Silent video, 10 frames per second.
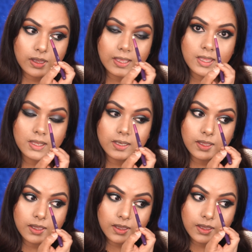and
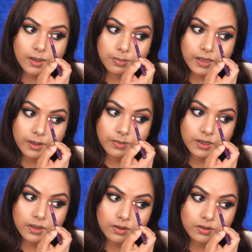apply my
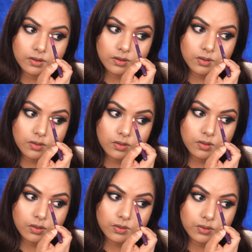inner
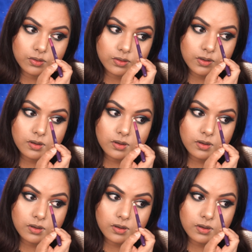corner.